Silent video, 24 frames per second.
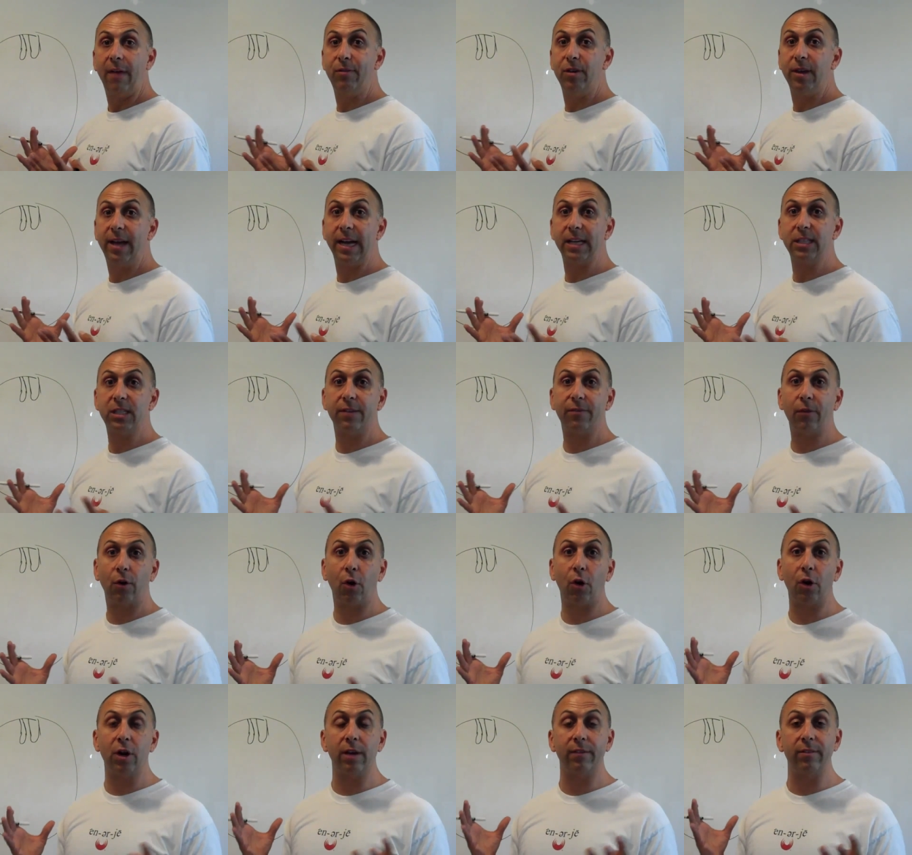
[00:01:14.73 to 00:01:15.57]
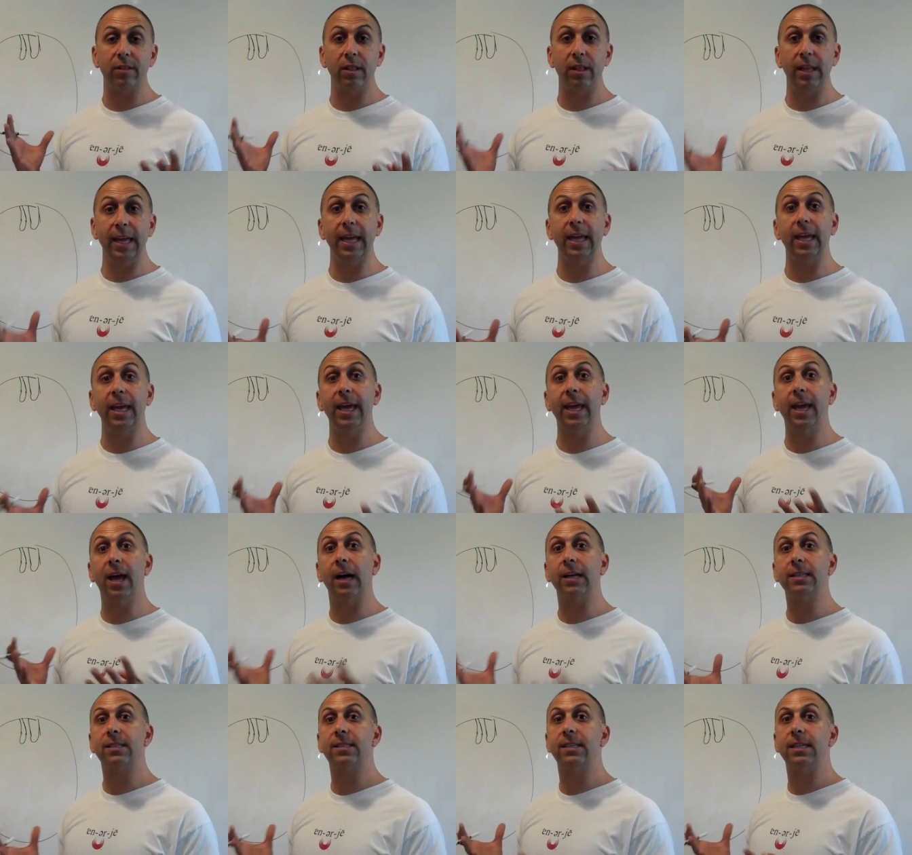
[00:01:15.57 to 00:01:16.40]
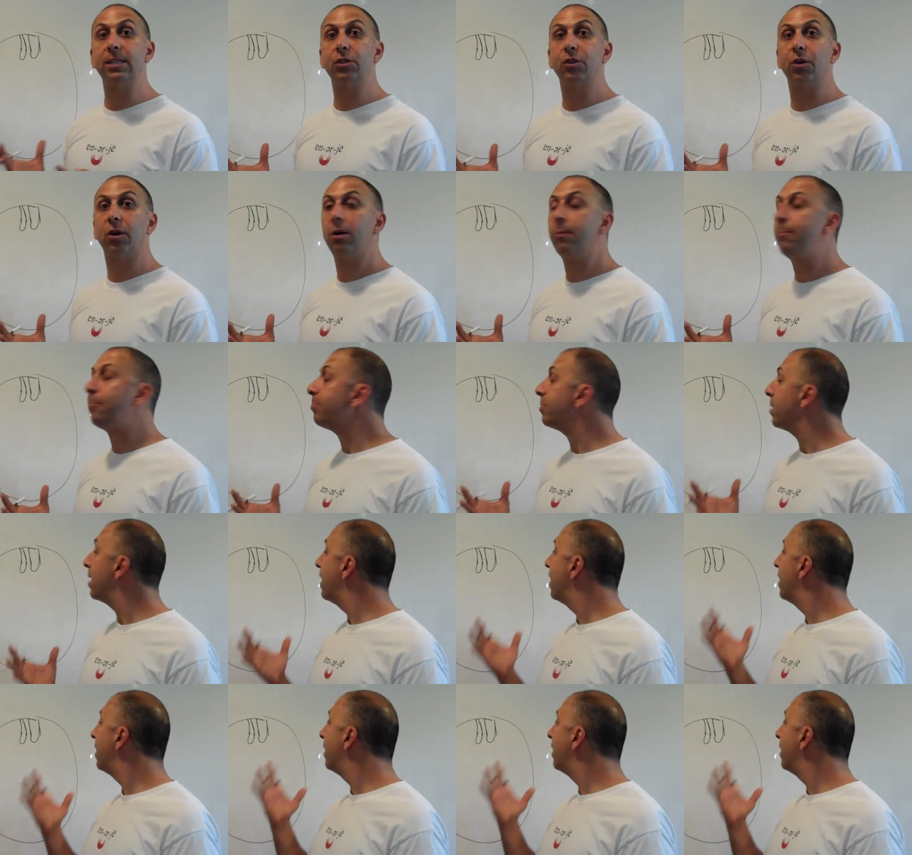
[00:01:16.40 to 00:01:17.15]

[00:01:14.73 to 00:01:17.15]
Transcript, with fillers: If you guys ever heard of leaky gut syndrome?